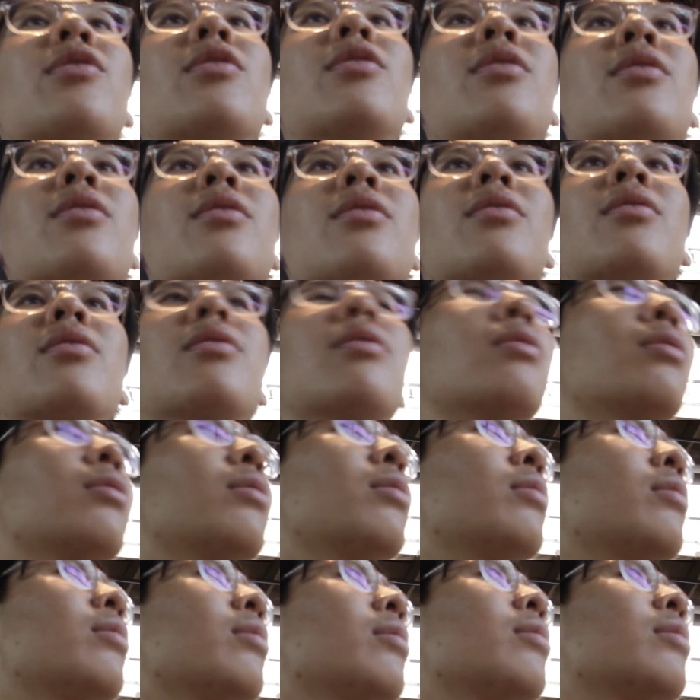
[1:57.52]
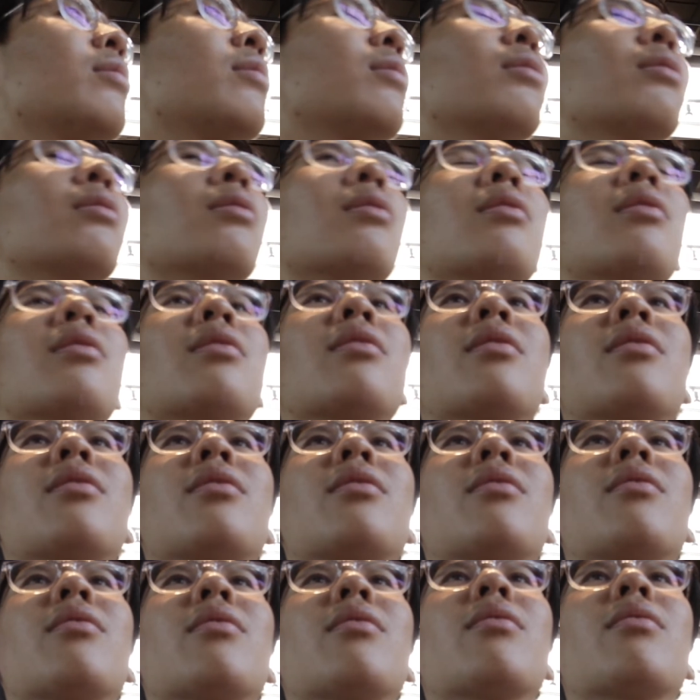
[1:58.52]
starts inspecting the t-shirt and
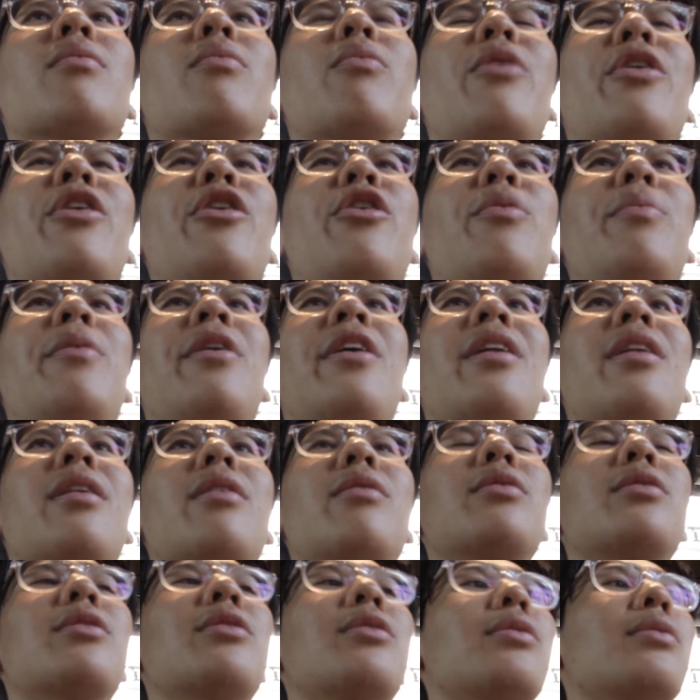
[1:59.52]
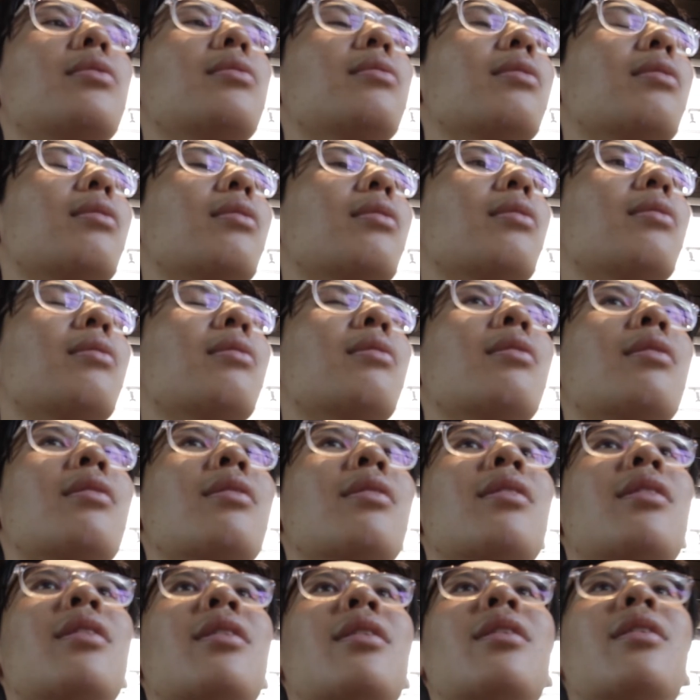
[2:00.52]
then he claims claims it's his and then accuses me of
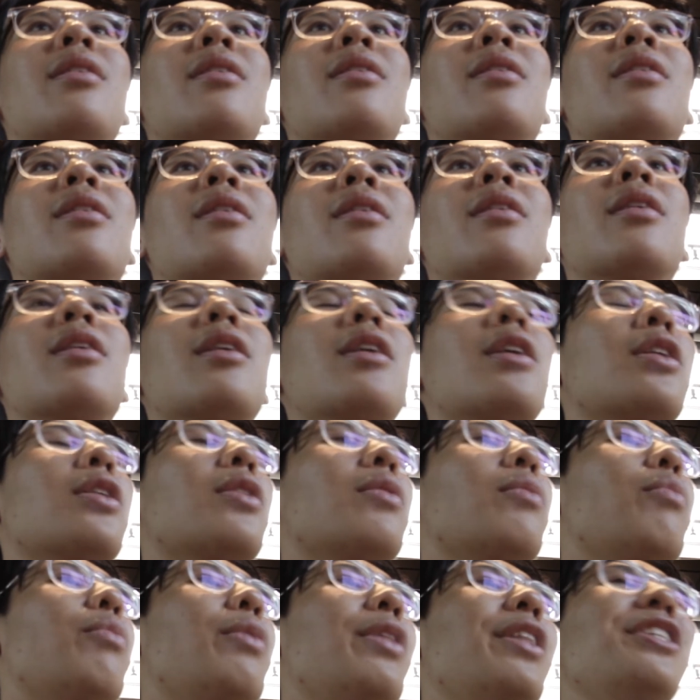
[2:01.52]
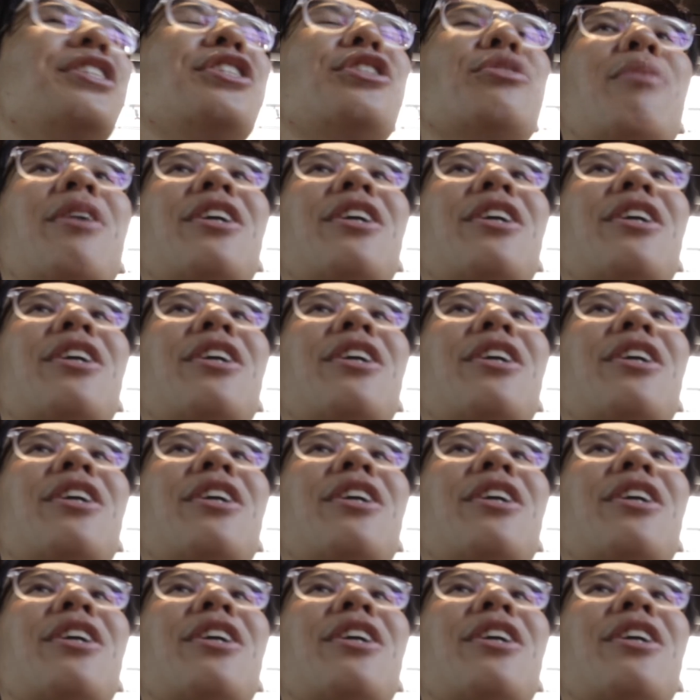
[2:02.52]
stealing it from him. Keep in mind, I've